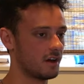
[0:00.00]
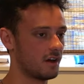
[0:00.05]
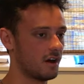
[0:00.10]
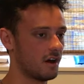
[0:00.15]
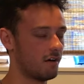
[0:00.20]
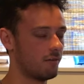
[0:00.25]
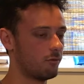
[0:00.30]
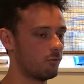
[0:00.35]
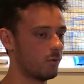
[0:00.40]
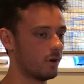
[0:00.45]

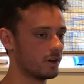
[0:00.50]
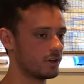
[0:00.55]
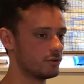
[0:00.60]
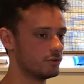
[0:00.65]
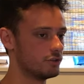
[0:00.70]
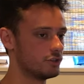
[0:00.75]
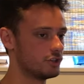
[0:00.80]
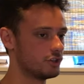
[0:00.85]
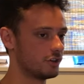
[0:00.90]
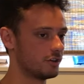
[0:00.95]
of what you
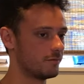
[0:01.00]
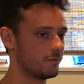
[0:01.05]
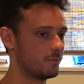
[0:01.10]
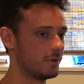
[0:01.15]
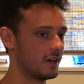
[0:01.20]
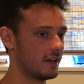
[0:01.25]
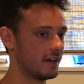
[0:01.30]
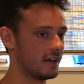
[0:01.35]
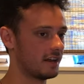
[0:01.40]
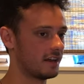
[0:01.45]
should have
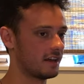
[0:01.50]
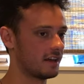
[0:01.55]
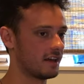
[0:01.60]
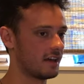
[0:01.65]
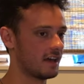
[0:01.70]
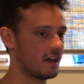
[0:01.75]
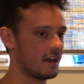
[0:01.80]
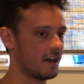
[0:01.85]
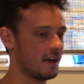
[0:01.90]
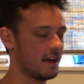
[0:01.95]
been,
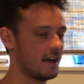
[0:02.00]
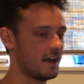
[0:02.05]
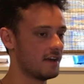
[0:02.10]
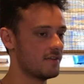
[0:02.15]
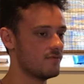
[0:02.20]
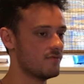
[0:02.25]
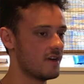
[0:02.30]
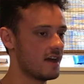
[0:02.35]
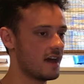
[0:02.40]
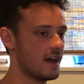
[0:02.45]

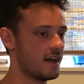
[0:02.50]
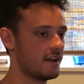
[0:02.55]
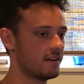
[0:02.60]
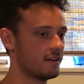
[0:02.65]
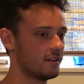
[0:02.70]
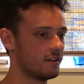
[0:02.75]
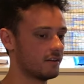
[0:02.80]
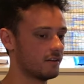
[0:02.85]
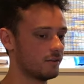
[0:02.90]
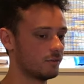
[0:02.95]
and then
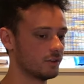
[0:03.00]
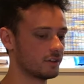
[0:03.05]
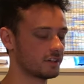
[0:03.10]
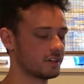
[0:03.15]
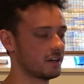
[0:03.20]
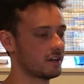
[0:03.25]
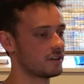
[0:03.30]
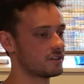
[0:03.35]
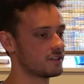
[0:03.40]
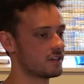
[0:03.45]
looking at
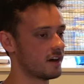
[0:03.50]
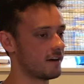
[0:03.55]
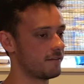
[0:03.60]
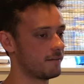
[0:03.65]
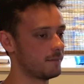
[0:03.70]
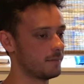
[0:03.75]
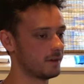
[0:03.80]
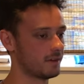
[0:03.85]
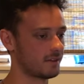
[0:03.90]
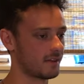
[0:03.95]
yourself and
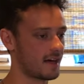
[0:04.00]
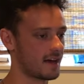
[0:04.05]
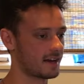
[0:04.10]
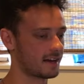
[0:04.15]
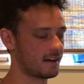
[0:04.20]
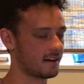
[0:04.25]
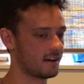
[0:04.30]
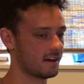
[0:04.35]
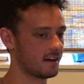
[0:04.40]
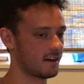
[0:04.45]
being like,
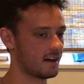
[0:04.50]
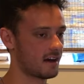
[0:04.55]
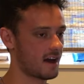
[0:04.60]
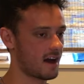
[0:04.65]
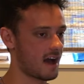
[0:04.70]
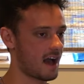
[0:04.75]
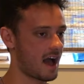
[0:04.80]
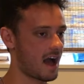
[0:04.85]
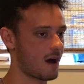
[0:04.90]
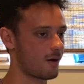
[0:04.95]

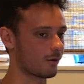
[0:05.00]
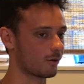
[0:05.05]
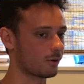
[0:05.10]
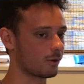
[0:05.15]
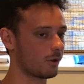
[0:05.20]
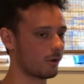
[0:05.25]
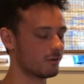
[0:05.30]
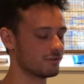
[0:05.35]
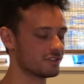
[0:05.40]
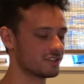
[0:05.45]
how
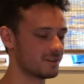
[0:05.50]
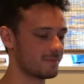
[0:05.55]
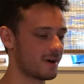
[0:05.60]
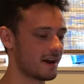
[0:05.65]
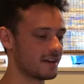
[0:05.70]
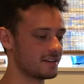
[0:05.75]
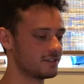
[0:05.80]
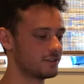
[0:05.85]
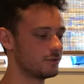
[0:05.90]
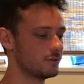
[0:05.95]
close am I
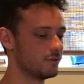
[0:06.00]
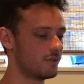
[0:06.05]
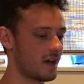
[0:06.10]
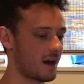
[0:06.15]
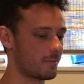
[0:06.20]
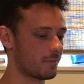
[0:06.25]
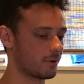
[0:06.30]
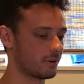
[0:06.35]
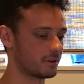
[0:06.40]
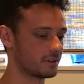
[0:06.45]
to that
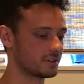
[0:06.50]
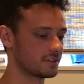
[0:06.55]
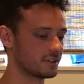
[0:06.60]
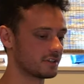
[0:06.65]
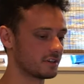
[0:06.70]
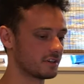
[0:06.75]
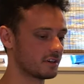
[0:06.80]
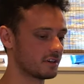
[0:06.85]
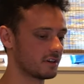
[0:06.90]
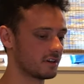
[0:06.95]

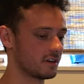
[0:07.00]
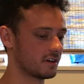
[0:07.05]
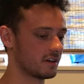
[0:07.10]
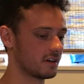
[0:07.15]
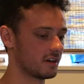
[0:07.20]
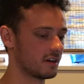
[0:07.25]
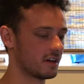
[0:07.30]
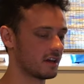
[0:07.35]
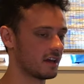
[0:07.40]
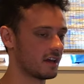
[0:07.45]
person?
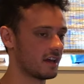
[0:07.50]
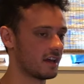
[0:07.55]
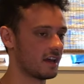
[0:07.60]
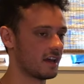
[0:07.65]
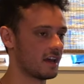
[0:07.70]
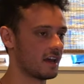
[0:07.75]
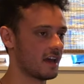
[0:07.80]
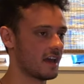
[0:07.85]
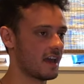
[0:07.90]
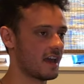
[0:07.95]

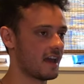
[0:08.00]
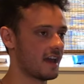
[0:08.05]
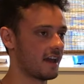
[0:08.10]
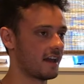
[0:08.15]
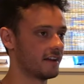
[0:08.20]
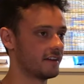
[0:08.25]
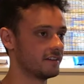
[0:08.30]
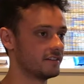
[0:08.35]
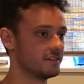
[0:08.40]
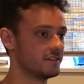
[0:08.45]

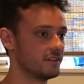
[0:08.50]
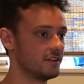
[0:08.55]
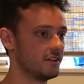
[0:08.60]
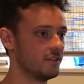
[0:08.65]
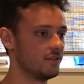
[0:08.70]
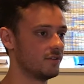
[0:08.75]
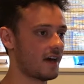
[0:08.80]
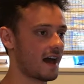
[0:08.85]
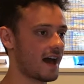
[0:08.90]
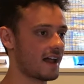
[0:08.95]
And
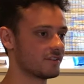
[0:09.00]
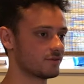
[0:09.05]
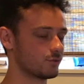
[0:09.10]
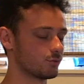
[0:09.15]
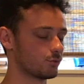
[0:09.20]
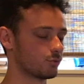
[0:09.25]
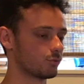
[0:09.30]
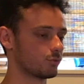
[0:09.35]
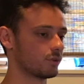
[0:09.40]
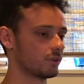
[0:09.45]
that is a
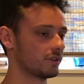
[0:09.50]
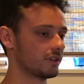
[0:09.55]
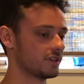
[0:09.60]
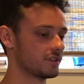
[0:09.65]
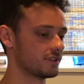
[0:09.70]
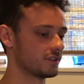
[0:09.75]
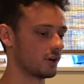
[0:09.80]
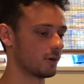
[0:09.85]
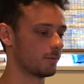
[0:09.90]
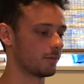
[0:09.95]
really
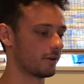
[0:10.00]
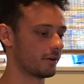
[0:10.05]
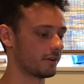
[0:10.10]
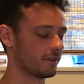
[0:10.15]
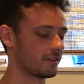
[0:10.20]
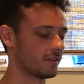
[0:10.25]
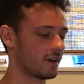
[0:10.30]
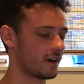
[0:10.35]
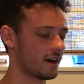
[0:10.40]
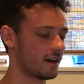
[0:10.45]
sobering
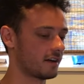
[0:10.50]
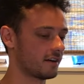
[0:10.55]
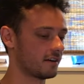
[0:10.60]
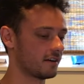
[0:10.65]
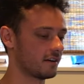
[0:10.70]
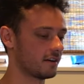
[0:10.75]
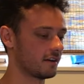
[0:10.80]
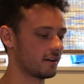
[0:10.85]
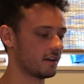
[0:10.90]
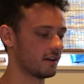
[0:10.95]
thought.
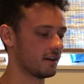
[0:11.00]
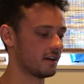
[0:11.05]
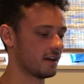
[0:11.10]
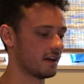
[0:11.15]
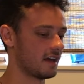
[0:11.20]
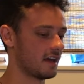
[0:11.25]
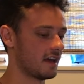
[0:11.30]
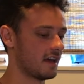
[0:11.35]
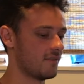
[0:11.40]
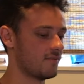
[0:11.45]

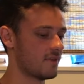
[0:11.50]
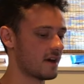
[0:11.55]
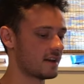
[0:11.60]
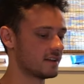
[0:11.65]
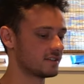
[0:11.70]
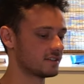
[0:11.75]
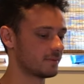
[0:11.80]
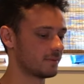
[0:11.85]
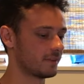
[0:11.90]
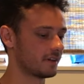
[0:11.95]
And that is
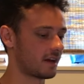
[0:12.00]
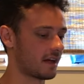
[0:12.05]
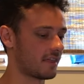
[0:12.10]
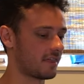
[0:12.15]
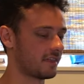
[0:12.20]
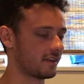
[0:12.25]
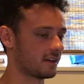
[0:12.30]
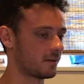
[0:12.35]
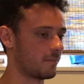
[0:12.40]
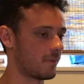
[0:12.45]
something I
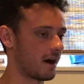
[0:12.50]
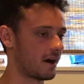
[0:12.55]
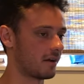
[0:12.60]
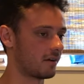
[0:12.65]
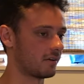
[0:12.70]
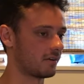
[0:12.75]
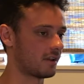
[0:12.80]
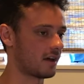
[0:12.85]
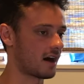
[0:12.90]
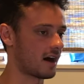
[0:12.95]
think about a
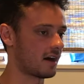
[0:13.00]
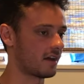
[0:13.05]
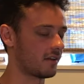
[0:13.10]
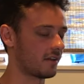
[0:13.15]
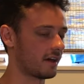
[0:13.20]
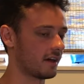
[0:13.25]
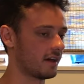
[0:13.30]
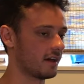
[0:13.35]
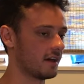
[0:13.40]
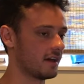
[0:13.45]
lot.